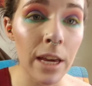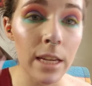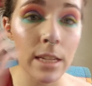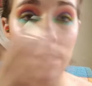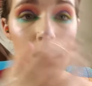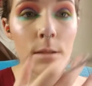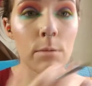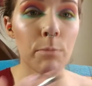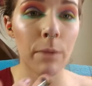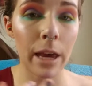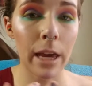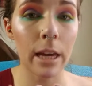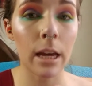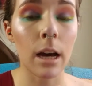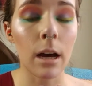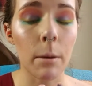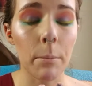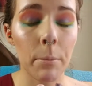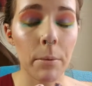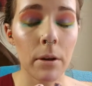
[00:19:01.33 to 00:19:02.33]
face
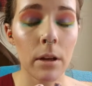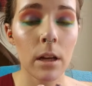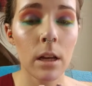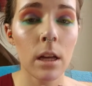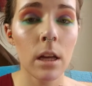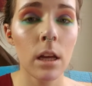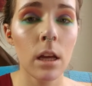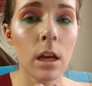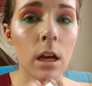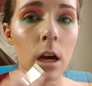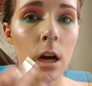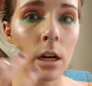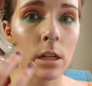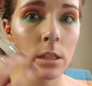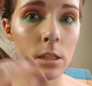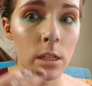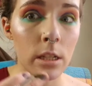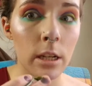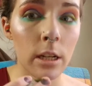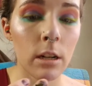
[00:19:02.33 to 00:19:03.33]
makeup
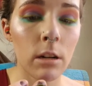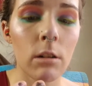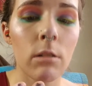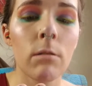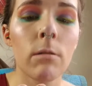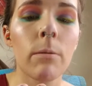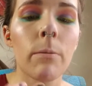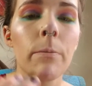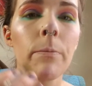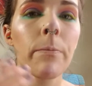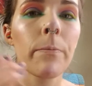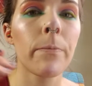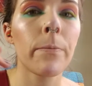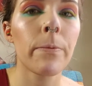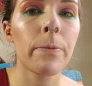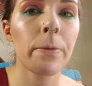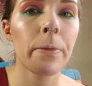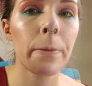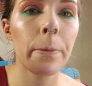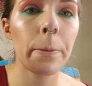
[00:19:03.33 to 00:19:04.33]
until
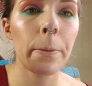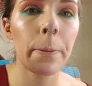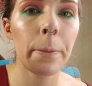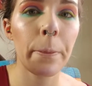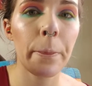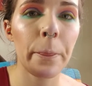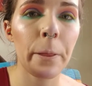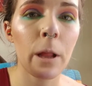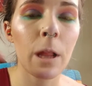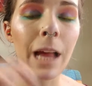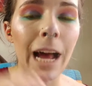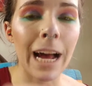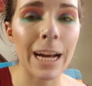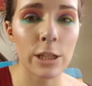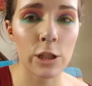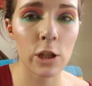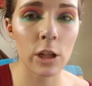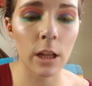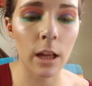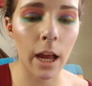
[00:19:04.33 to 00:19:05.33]

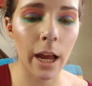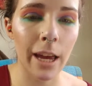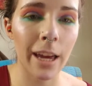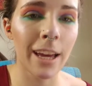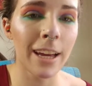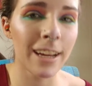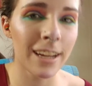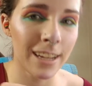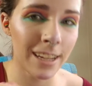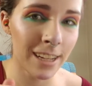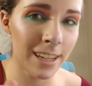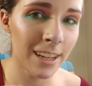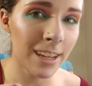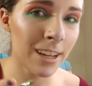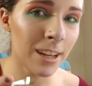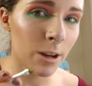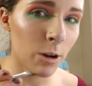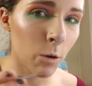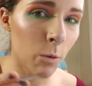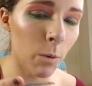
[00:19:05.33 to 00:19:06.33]
last July
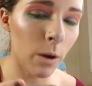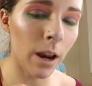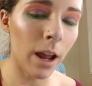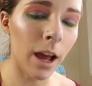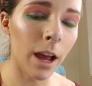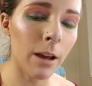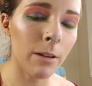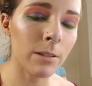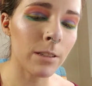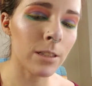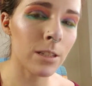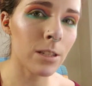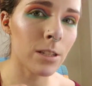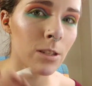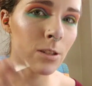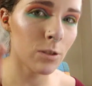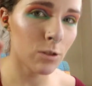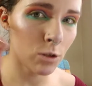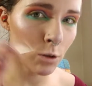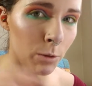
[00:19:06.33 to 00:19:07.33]
when I
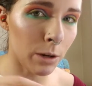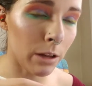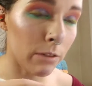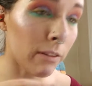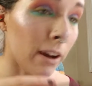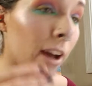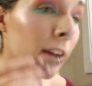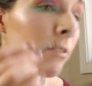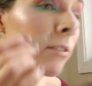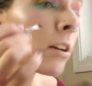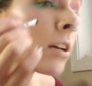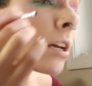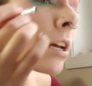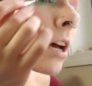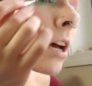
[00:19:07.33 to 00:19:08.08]
was 25,